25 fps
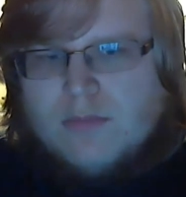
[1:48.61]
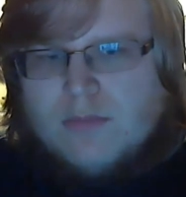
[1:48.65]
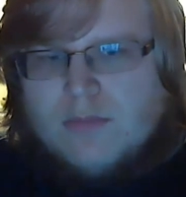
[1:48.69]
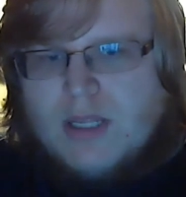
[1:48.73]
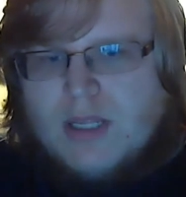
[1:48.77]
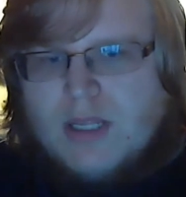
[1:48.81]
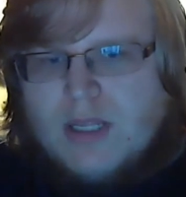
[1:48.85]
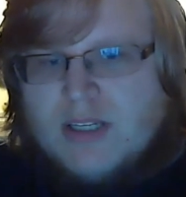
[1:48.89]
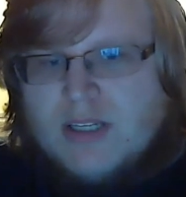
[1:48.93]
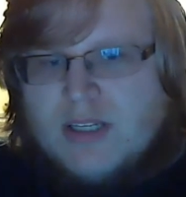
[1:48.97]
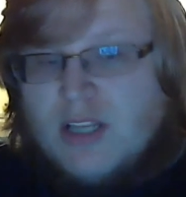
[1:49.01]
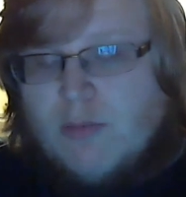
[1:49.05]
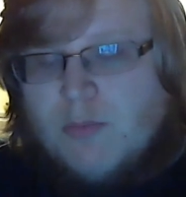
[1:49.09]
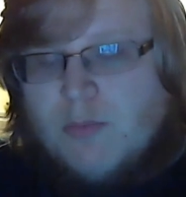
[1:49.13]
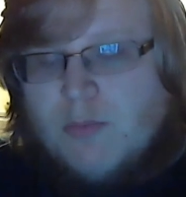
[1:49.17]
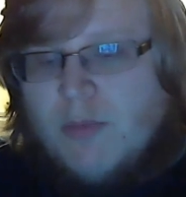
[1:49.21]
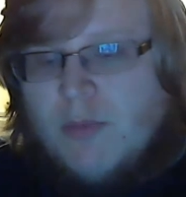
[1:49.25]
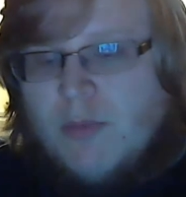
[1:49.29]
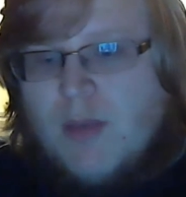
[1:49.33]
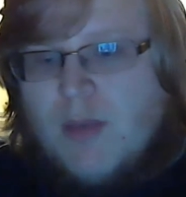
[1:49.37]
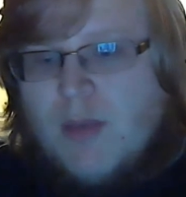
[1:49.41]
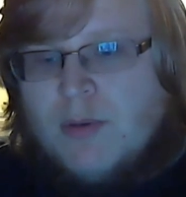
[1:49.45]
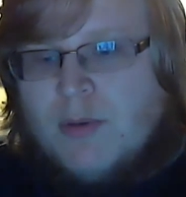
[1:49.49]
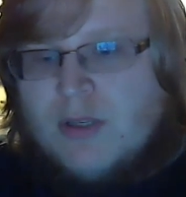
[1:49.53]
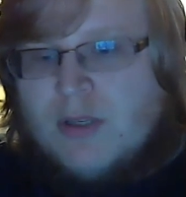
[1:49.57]
It's helped me
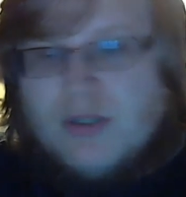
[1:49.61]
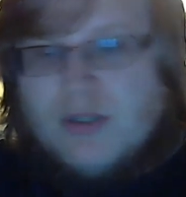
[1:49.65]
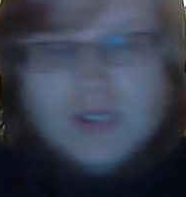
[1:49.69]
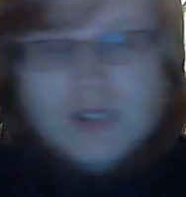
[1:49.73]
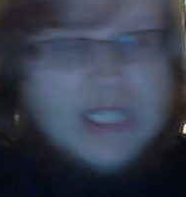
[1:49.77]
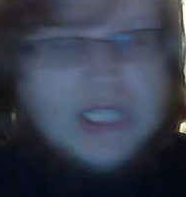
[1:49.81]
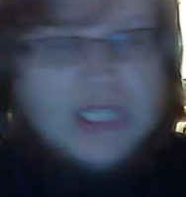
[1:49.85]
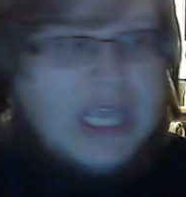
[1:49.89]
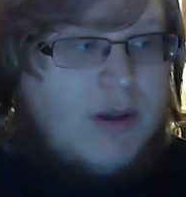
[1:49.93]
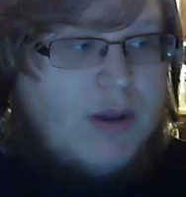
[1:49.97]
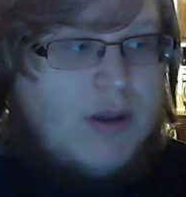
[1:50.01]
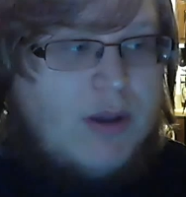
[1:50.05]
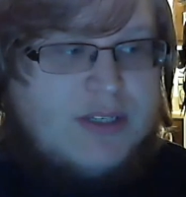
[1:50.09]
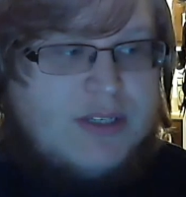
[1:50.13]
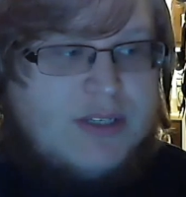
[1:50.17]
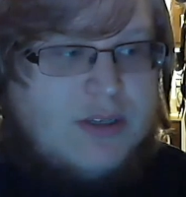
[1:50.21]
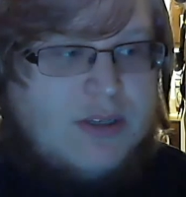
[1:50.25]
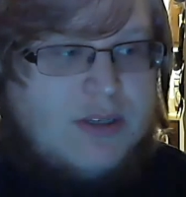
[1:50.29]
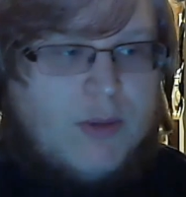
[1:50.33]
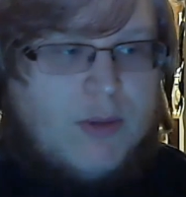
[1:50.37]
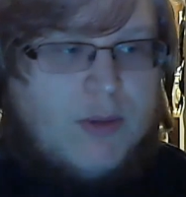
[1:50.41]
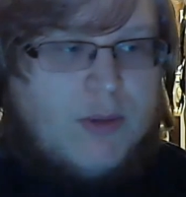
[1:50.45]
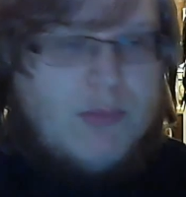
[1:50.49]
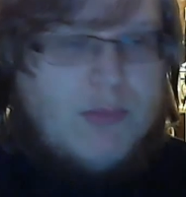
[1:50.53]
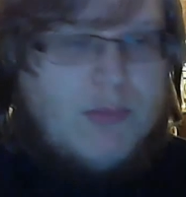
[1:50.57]
up until now. I still
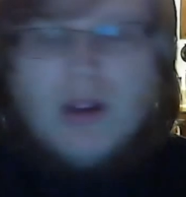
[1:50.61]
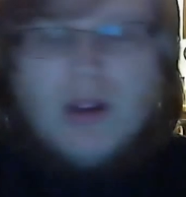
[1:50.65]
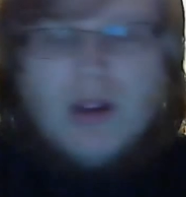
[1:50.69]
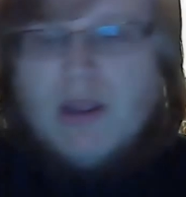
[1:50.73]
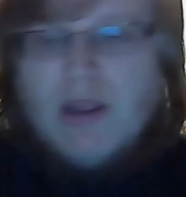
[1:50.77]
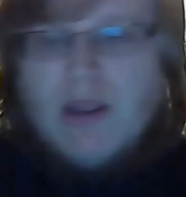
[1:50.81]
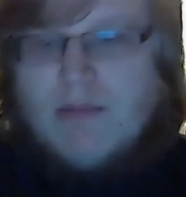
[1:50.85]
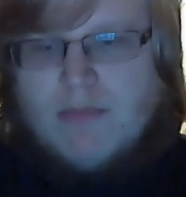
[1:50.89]
remember